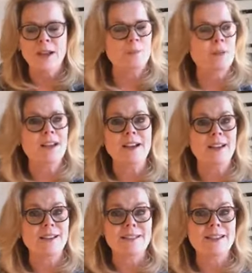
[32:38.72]

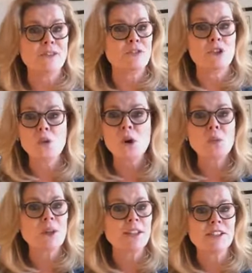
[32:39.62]
Because if you are
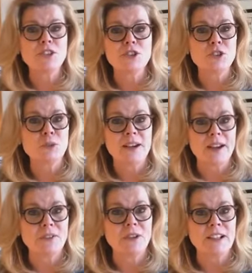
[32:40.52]
willing to do
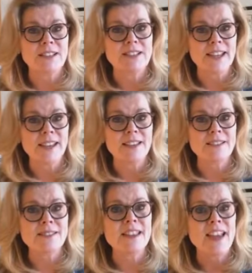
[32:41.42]
whatever it
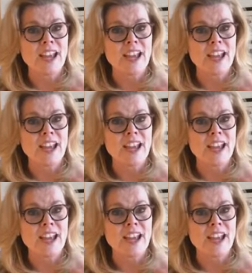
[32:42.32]
takes,